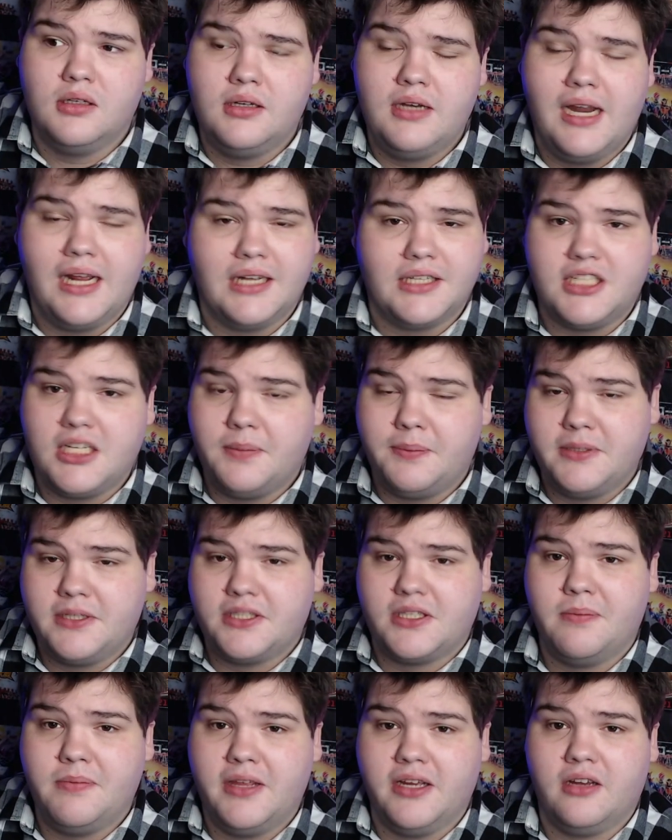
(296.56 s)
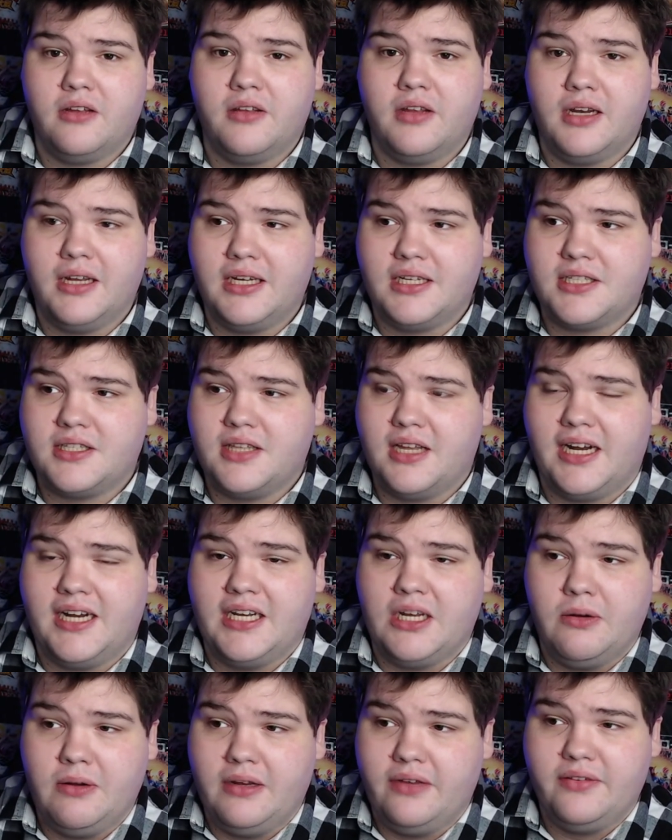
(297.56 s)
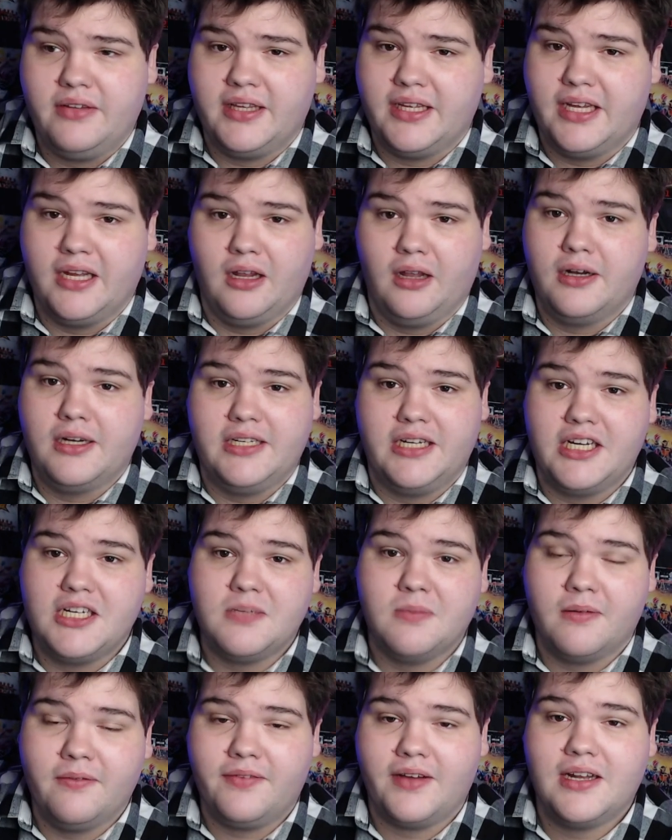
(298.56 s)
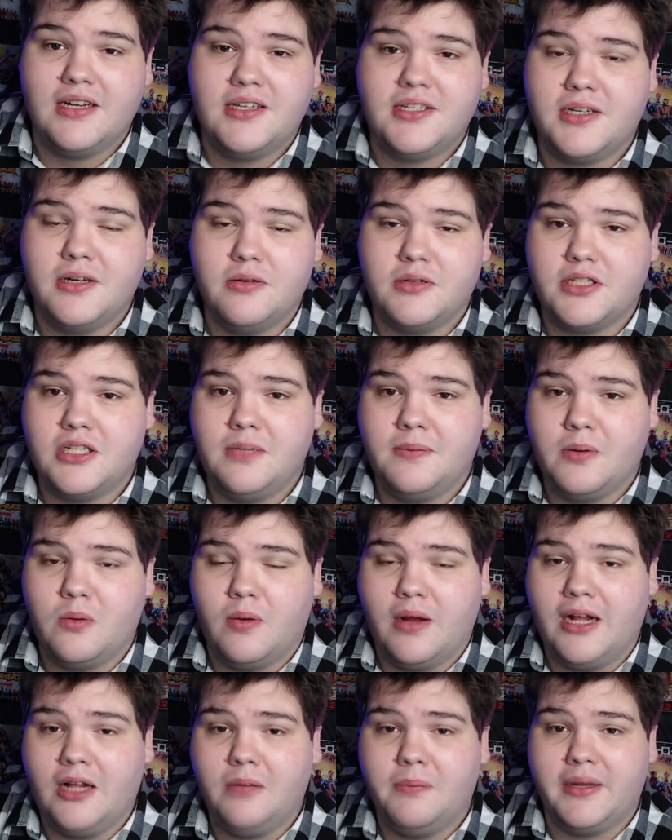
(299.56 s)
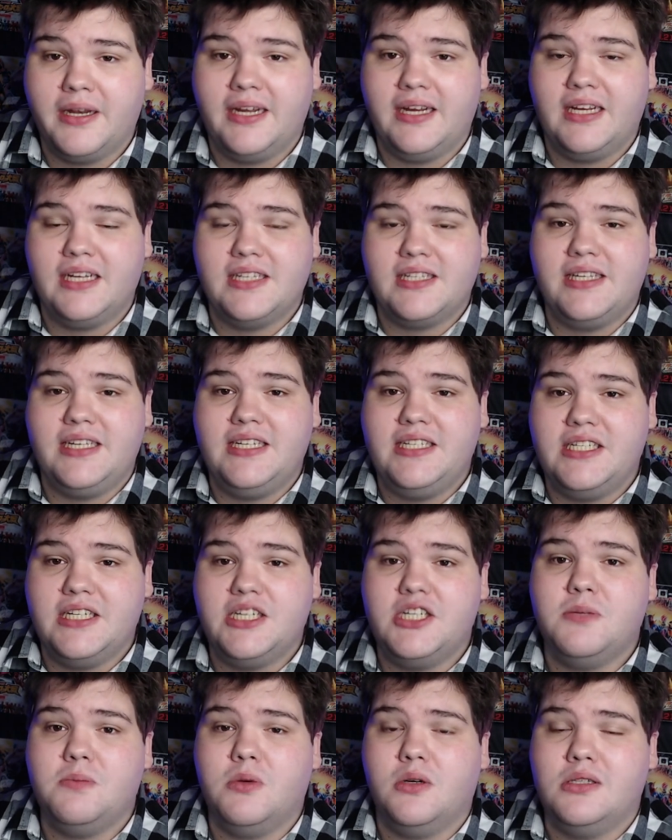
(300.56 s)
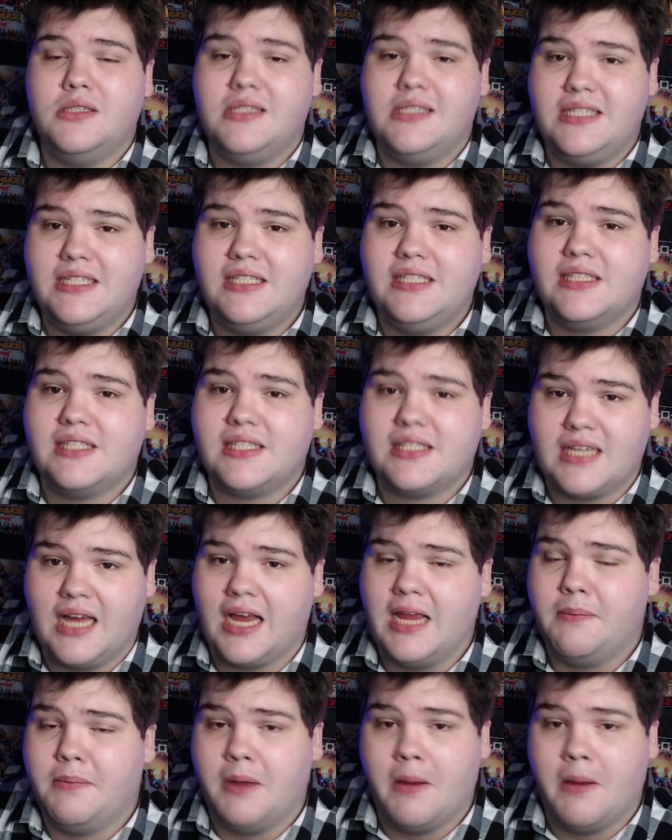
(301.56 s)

Next up is something on the list that I don't even think a lot of Digimon fans know super well, but it is the Digimon D-Cyber